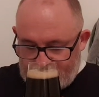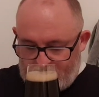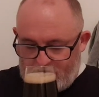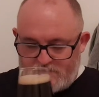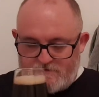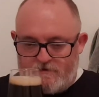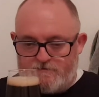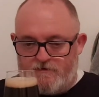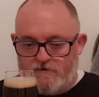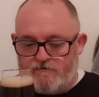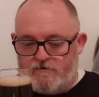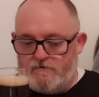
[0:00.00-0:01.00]
Oh, it smells
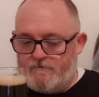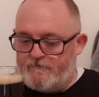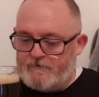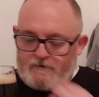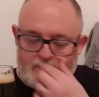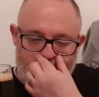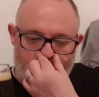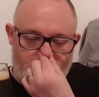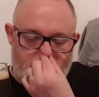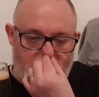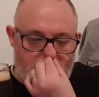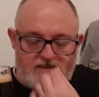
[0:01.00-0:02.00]
beautiful.
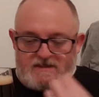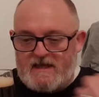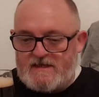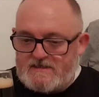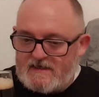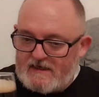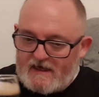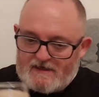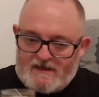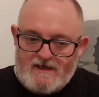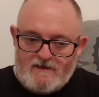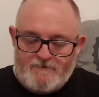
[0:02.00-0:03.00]
But then then as you're
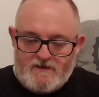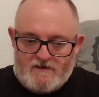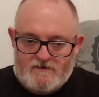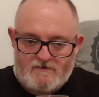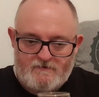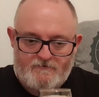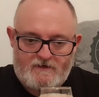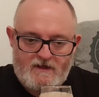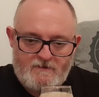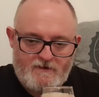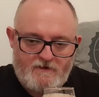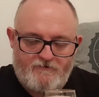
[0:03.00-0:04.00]
getting a little bit of a
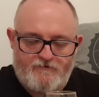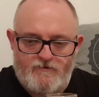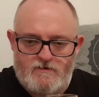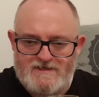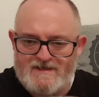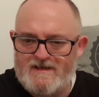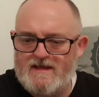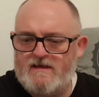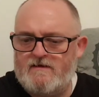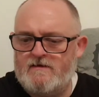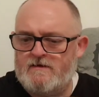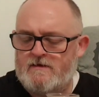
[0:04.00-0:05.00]
little bit of fruit in there.